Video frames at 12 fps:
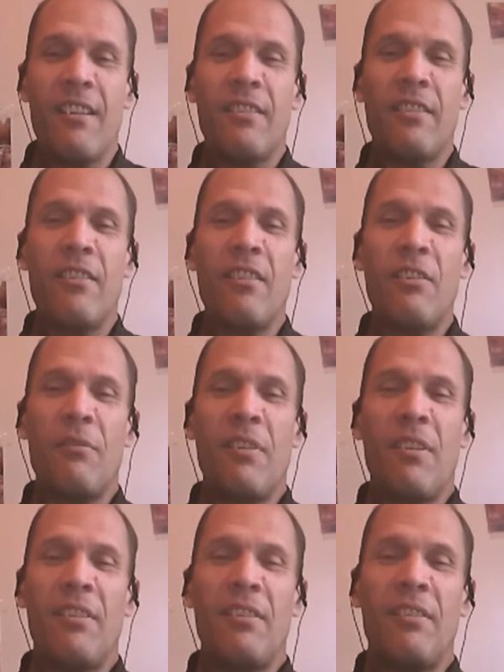so,
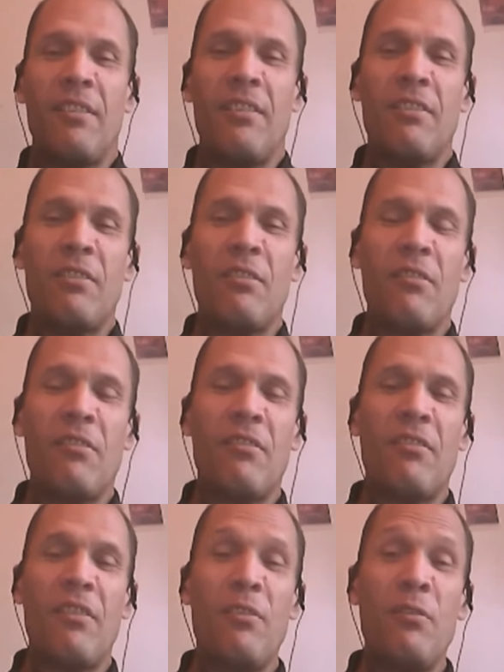anyways, so
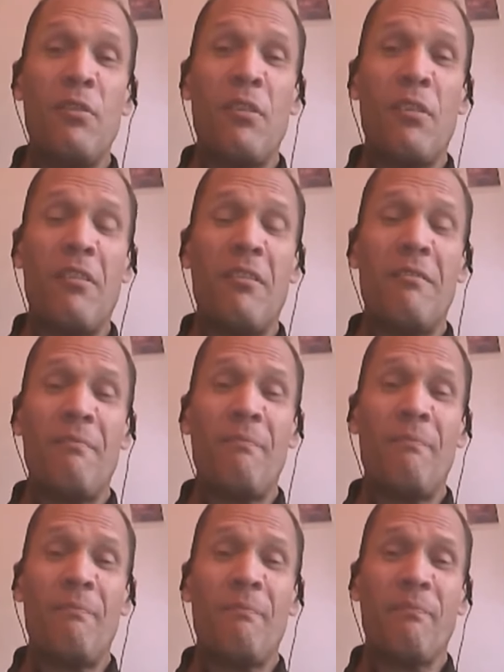there you go.
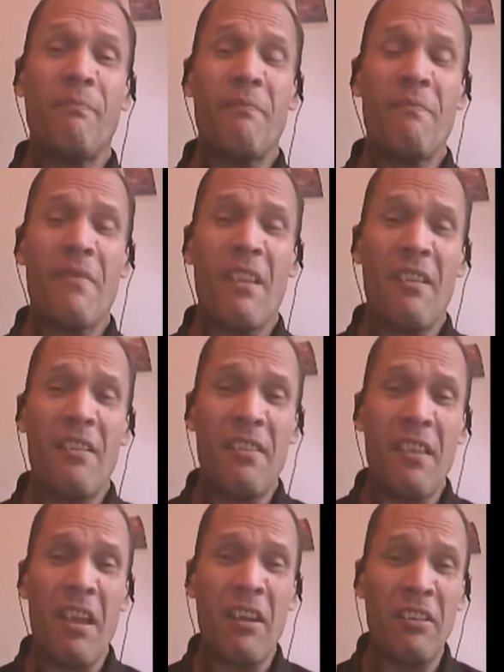
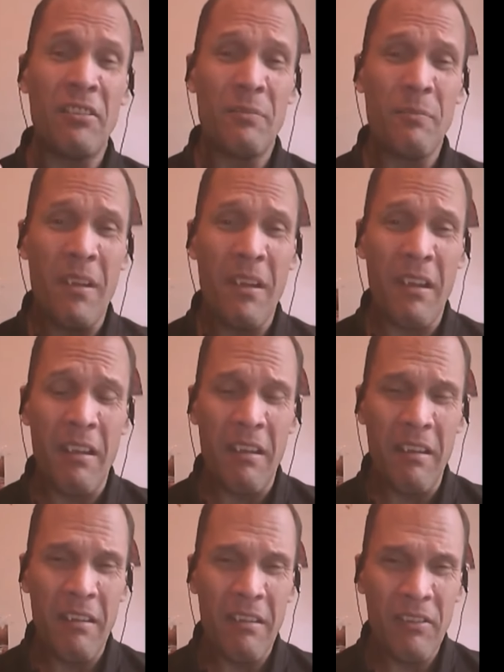That is
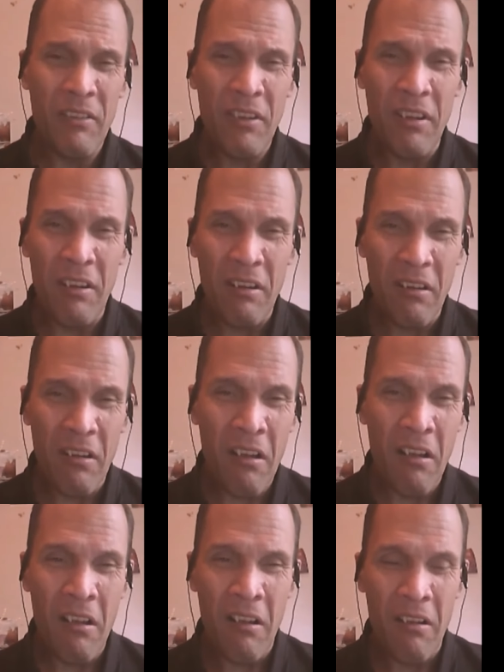my take
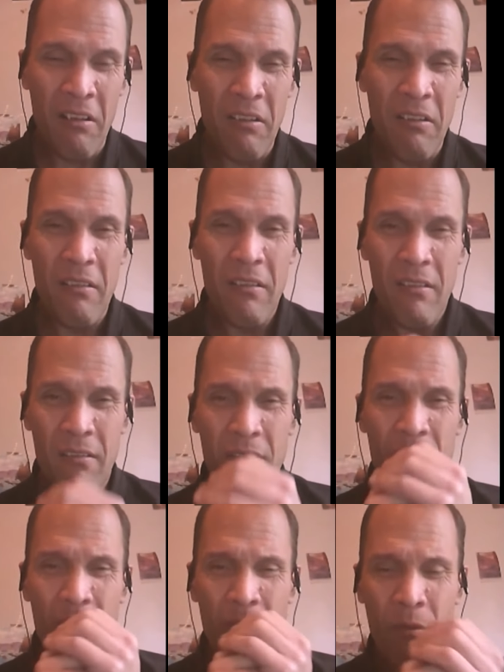on
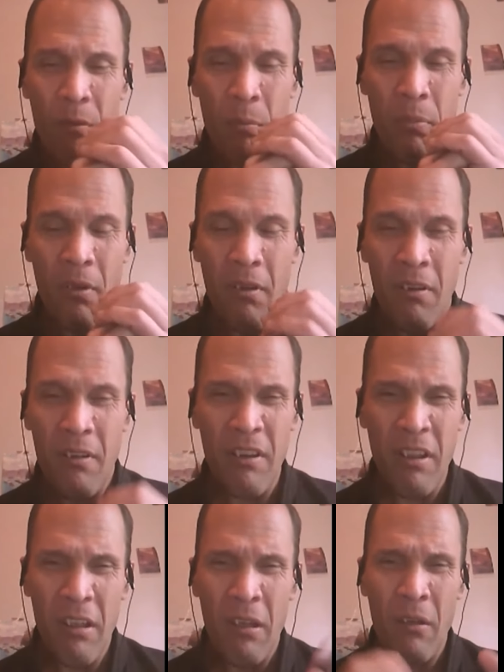football
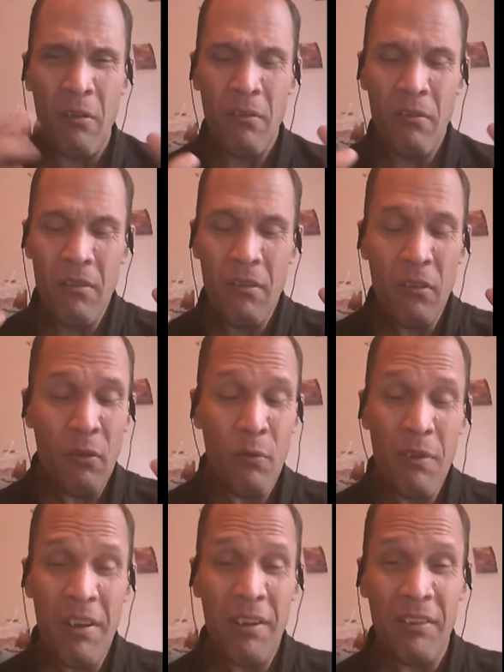and how
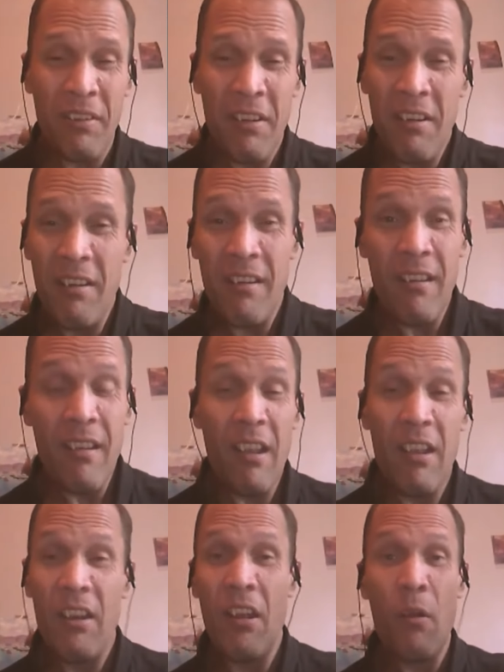crazy
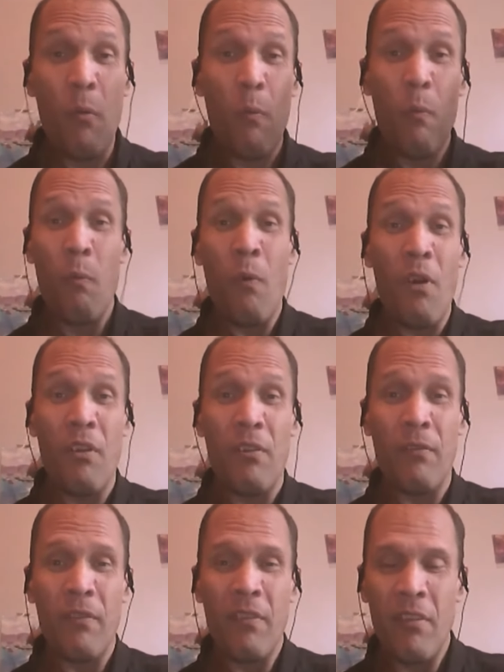and how
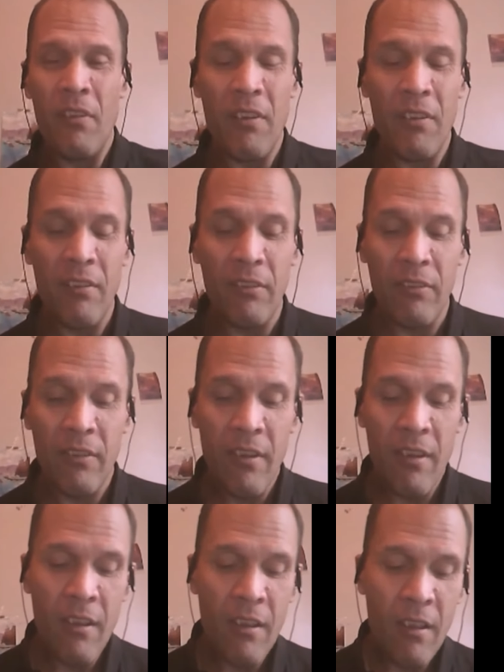wonderful it is.
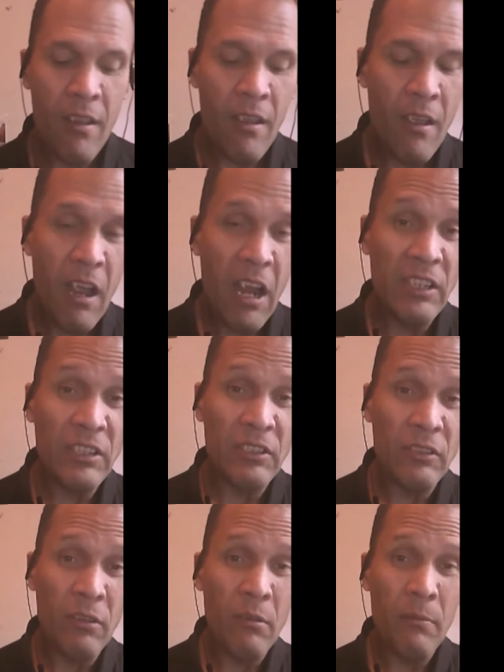I
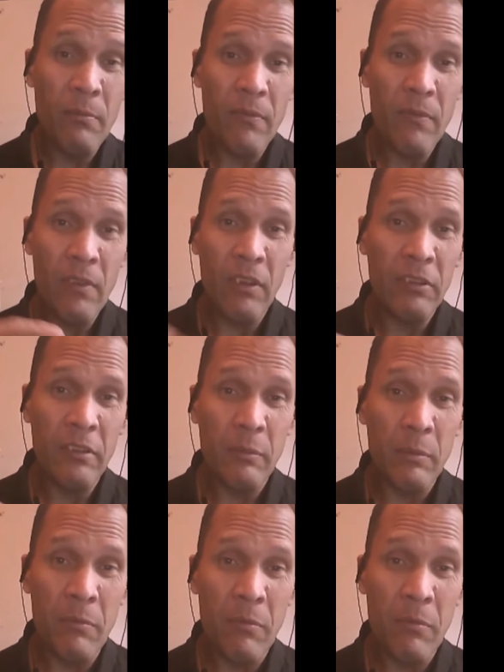just hope this Super